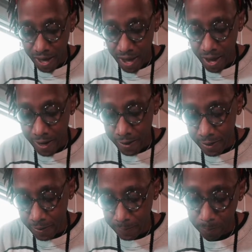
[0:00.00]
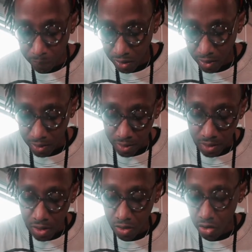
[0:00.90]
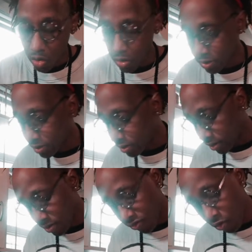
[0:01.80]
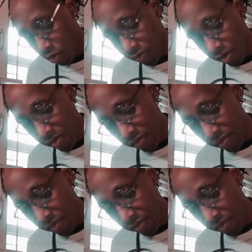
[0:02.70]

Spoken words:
And of course the 1/4